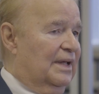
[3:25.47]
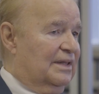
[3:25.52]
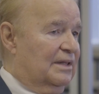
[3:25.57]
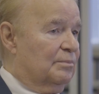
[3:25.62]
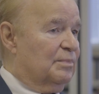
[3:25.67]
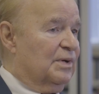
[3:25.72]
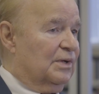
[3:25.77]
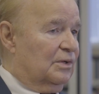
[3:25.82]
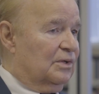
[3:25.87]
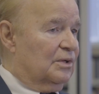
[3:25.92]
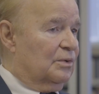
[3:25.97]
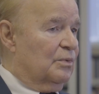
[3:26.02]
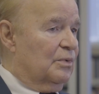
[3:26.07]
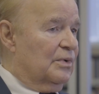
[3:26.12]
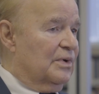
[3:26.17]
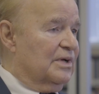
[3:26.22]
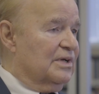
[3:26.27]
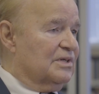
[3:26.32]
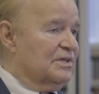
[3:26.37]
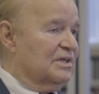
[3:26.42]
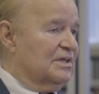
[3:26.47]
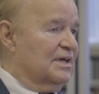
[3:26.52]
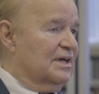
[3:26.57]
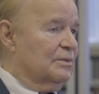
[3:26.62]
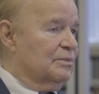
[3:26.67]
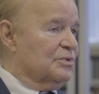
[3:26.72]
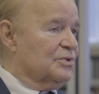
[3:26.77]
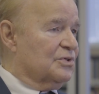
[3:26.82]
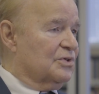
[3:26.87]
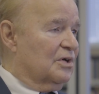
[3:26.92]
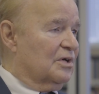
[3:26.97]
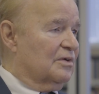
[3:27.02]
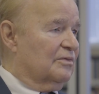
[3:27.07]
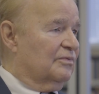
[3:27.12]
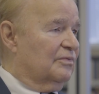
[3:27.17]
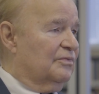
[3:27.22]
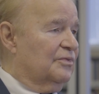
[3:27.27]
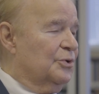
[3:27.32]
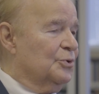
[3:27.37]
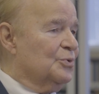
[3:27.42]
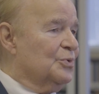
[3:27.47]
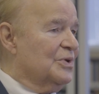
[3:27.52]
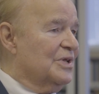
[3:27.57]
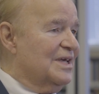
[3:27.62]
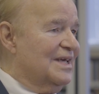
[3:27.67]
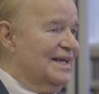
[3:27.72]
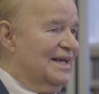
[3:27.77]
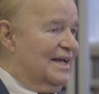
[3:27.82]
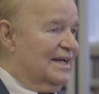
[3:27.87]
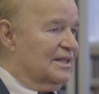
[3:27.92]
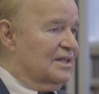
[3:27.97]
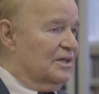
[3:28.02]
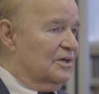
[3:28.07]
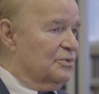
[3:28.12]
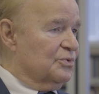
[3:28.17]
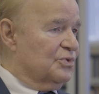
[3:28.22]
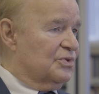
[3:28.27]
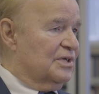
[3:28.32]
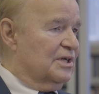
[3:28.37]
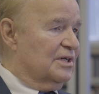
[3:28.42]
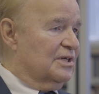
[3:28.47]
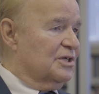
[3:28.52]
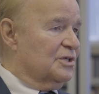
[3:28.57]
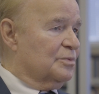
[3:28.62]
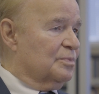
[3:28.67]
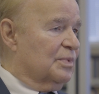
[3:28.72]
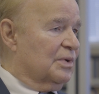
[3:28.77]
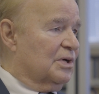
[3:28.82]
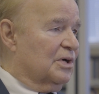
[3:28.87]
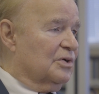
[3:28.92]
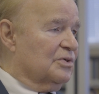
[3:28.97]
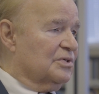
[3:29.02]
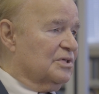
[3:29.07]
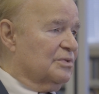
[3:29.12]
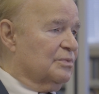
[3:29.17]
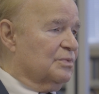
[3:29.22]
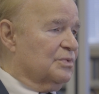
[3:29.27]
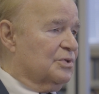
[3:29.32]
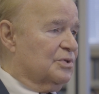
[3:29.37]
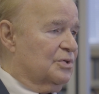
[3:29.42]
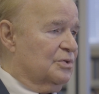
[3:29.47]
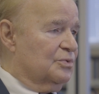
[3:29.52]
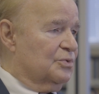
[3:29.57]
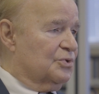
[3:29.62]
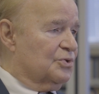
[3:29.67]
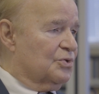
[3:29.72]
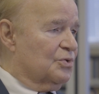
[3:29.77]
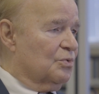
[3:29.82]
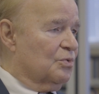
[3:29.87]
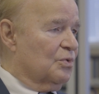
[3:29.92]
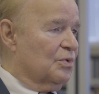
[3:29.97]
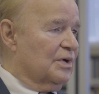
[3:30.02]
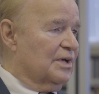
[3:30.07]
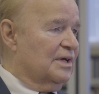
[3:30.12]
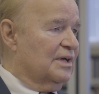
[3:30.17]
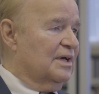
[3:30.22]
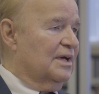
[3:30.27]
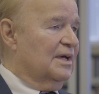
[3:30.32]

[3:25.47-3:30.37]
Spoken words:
And the building we're in today was sort of unique in those days because it was 2-story.